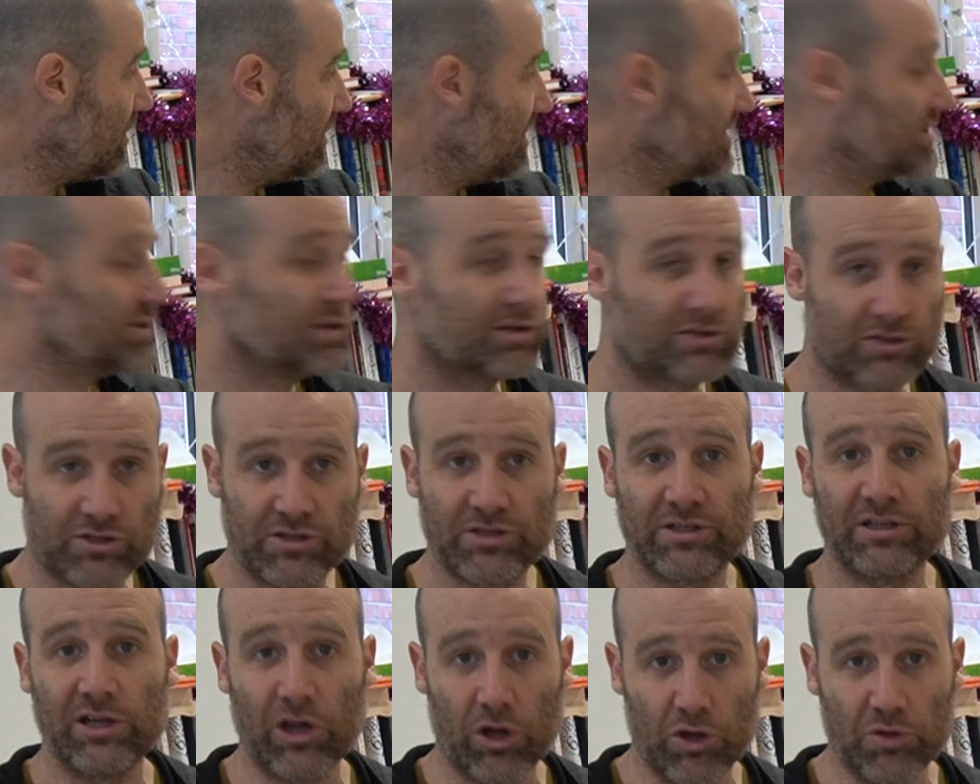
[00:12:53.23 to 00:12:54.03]
It's
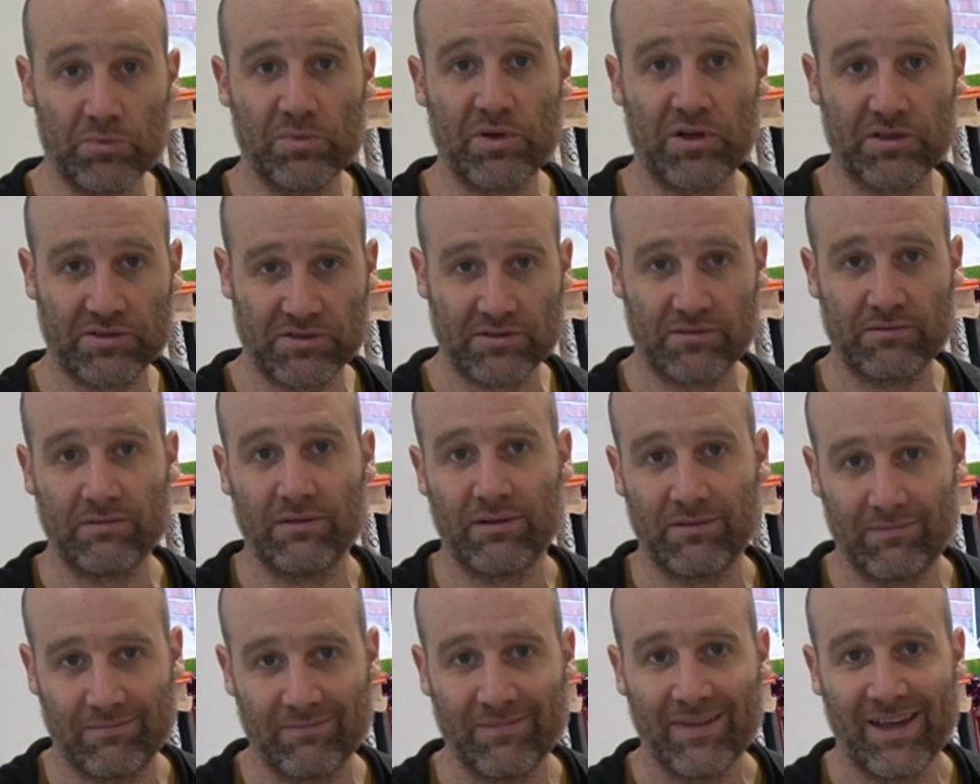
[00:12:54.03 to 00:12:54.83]
slow because
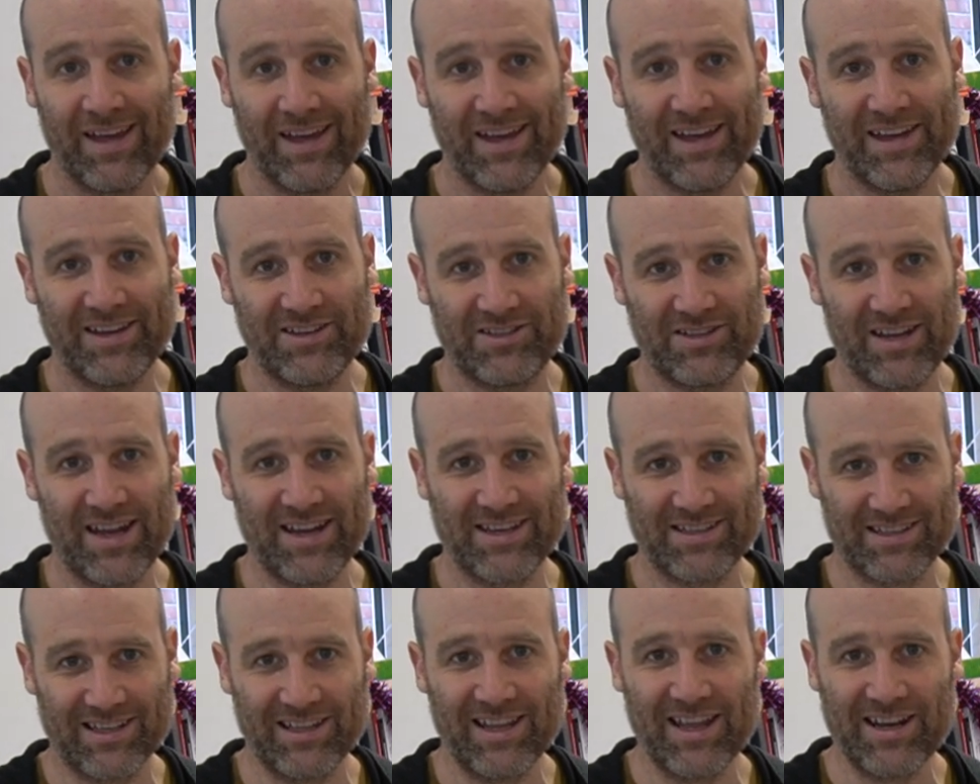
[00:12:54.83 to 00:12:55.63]
it
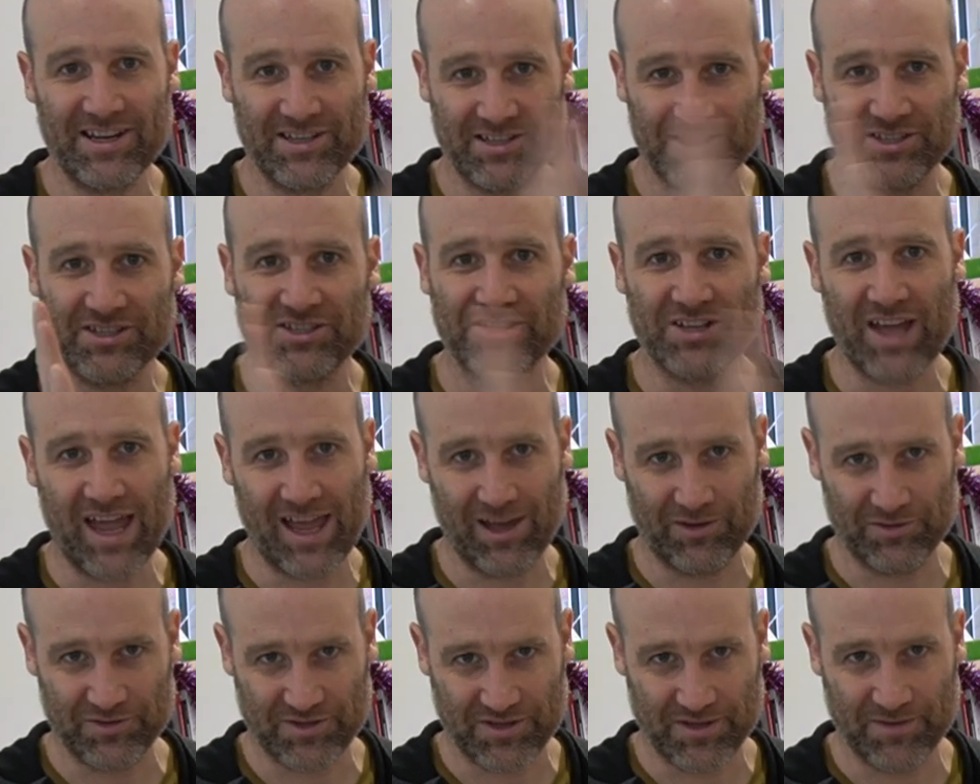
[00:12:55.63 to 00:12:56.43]
takes the letters and
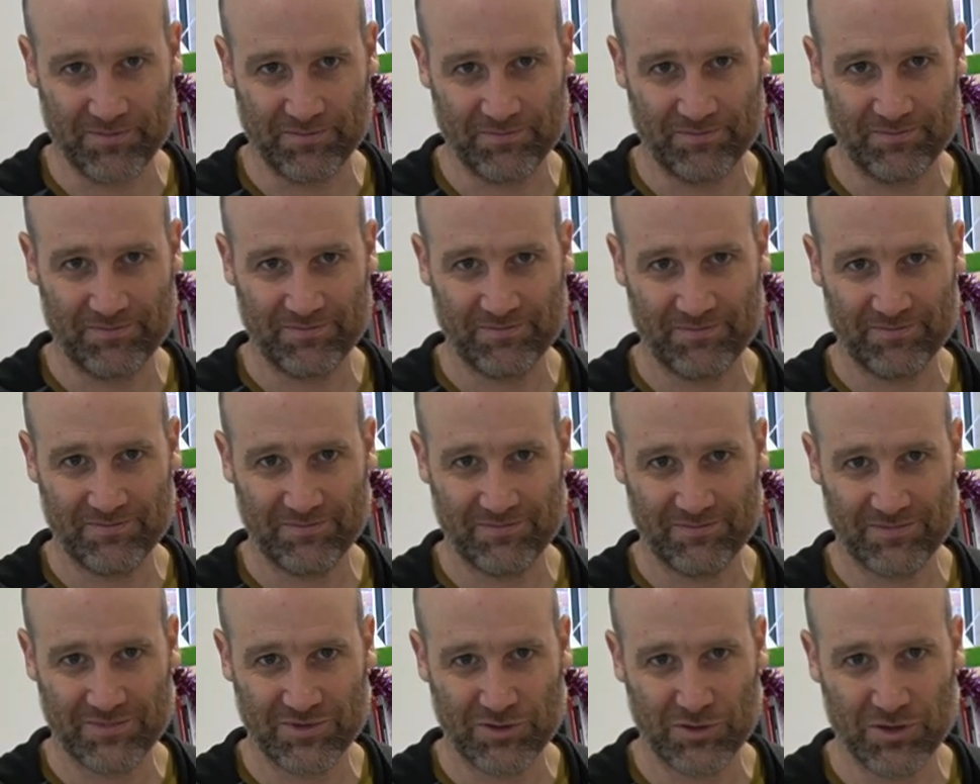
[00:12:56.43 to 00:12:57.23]
scales them
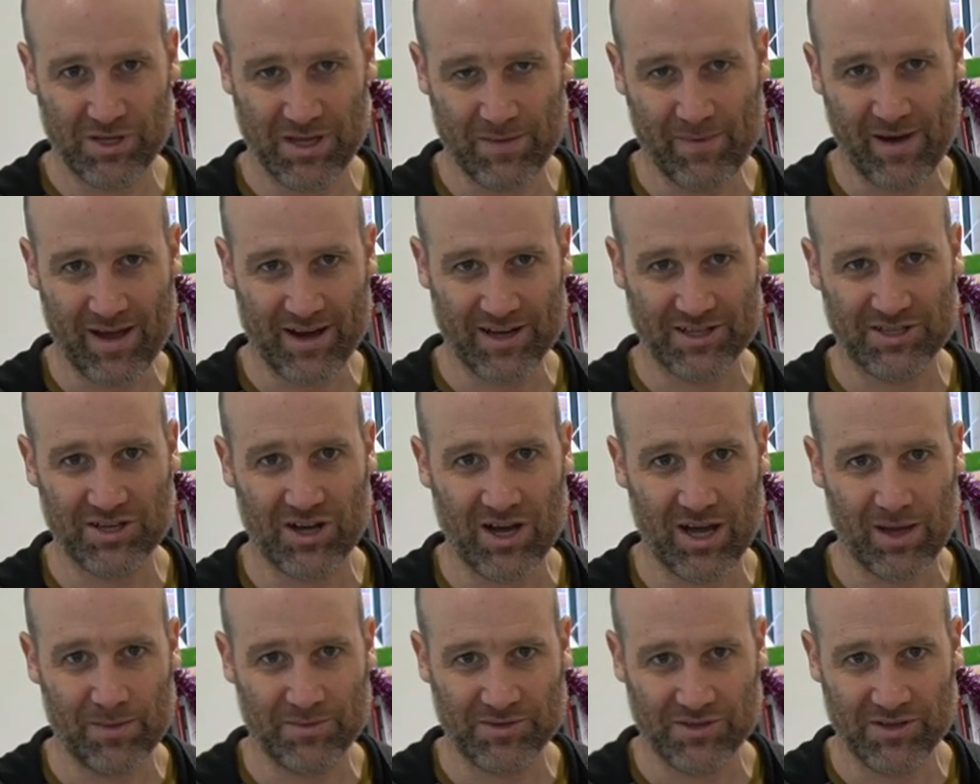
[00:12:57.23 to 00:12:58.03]
to the amount of
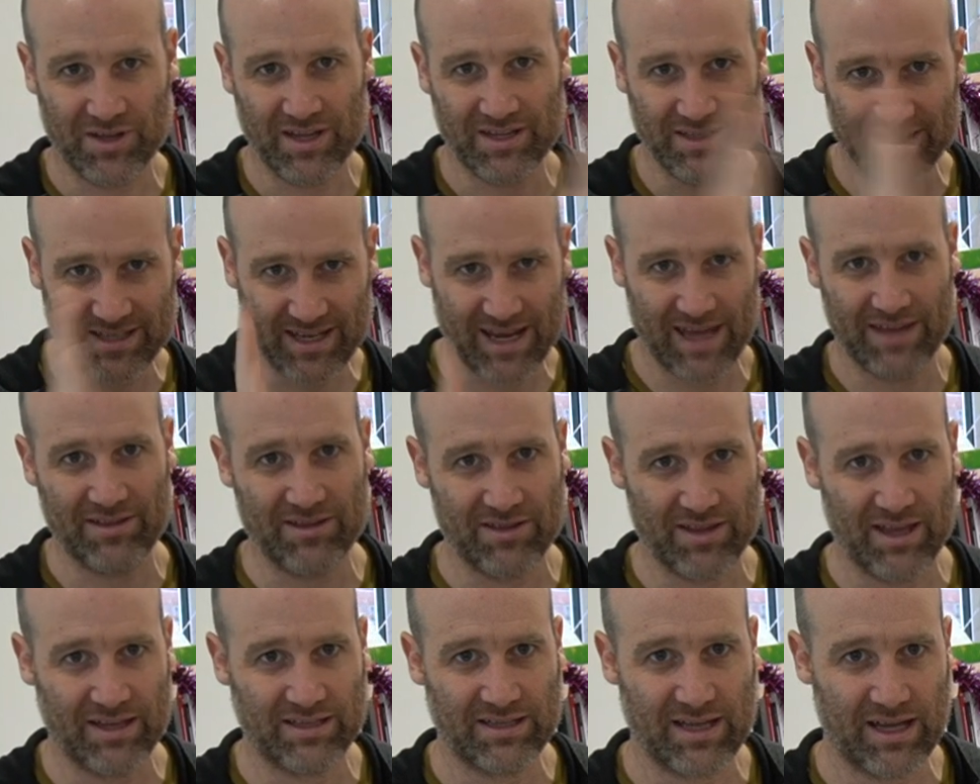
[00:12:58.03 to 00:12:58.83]
time so that together
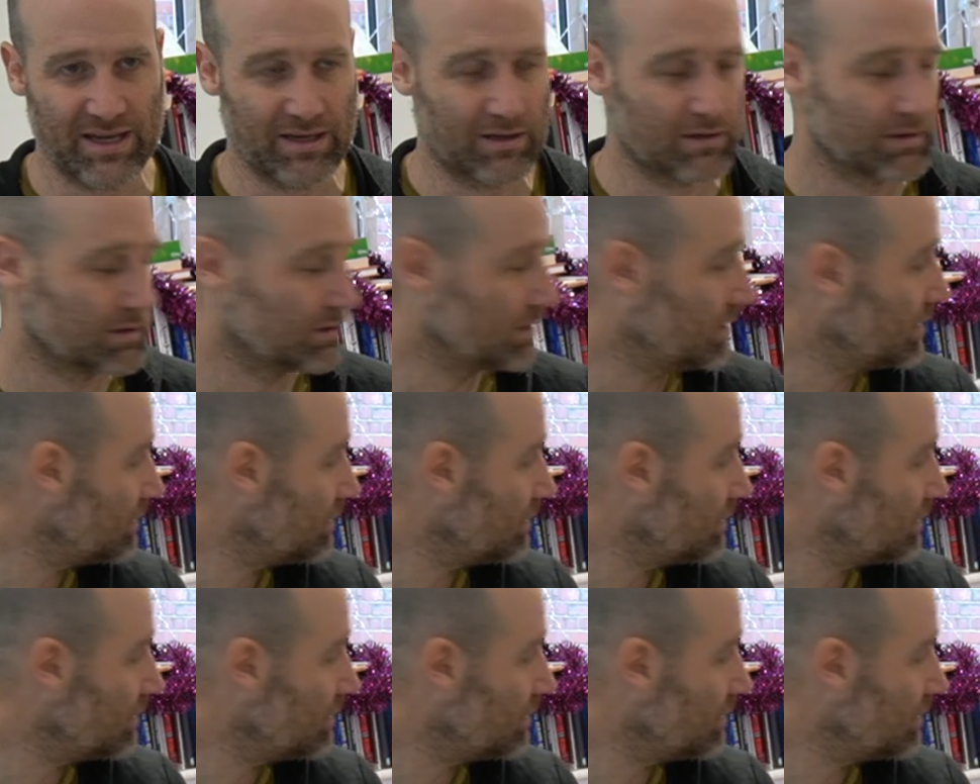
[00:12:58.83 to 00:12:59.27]
they take